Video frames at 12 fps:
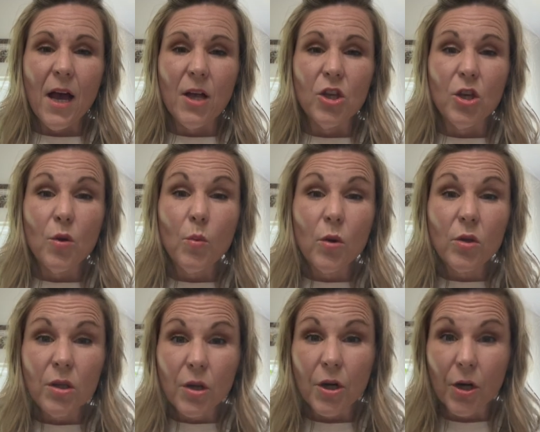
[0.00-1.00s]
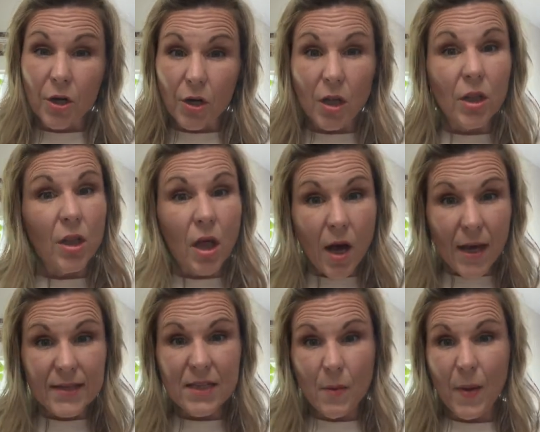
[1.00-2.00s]
You will learn
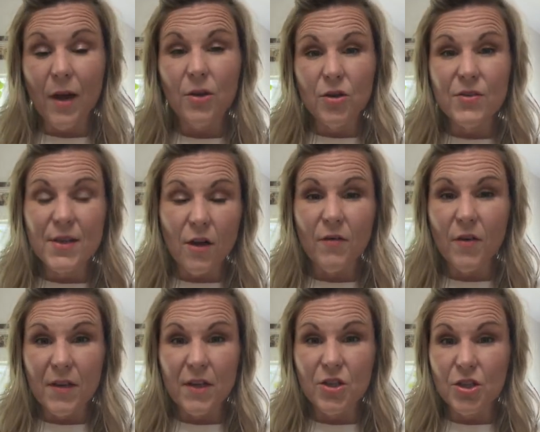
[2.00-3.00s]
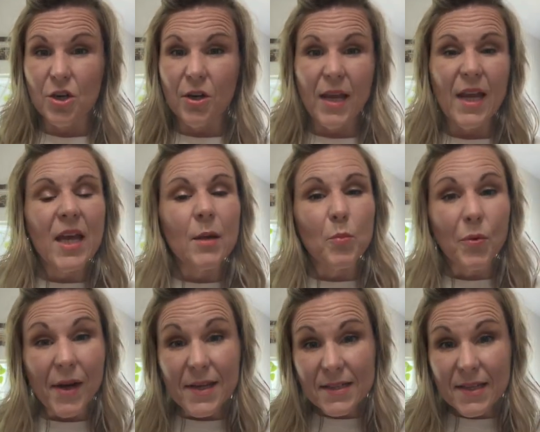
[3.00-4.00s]
lots about yourself on this journey.
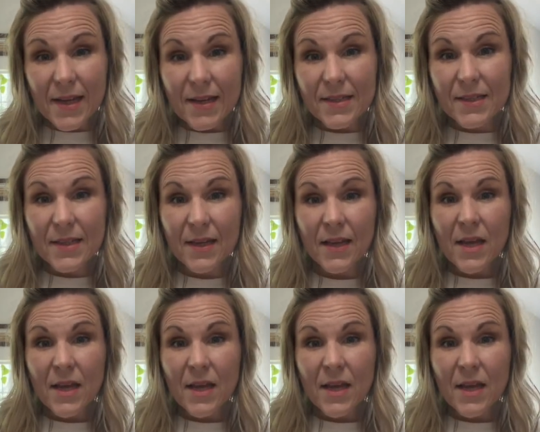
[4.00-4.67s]
Embrace it,